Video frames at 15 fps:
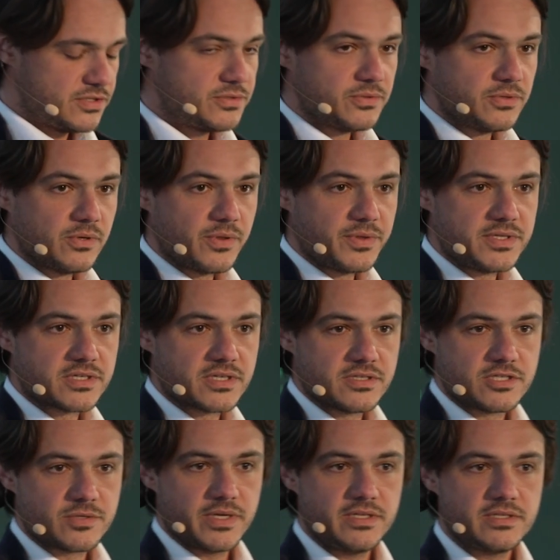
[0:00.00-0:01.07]
to all these
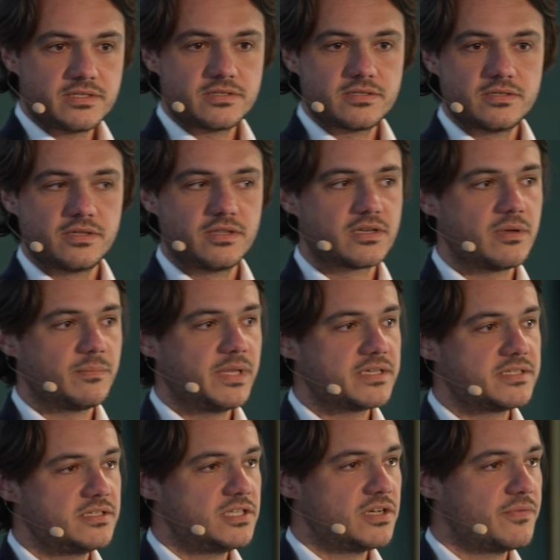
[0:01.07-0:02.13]
constraints, the
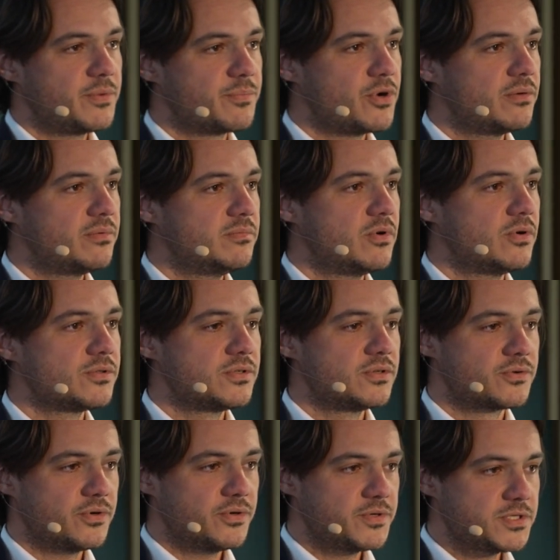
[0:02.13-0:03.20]
complexity of the problem also
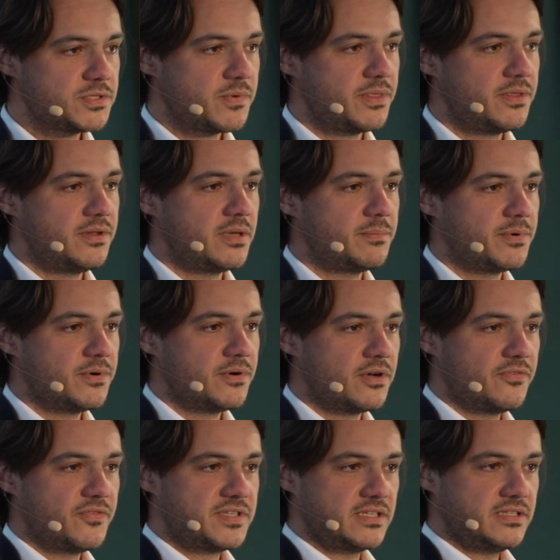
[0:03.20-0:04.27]
grows with the number of
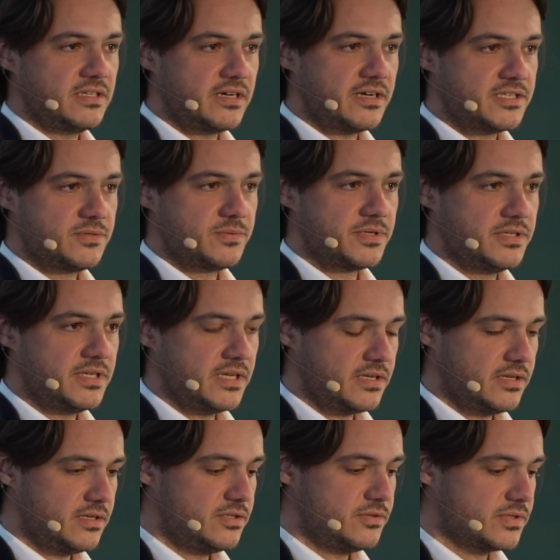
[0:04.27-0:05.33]
satellites we're taking
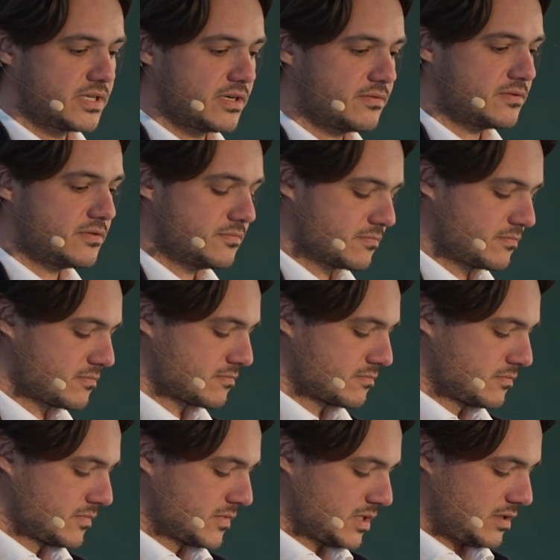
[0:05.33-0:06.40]
into account.
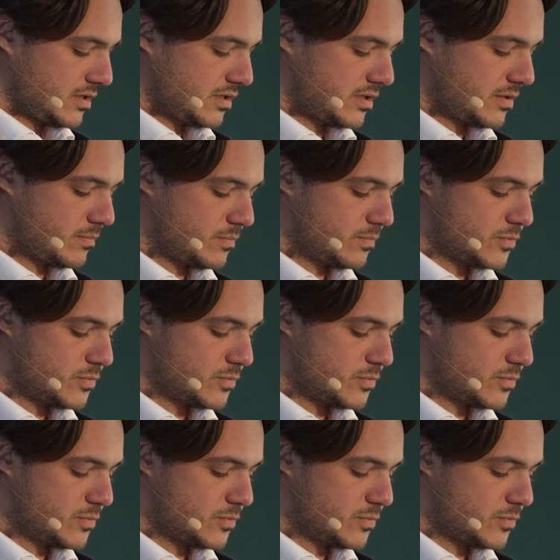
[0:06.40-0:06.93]
Um,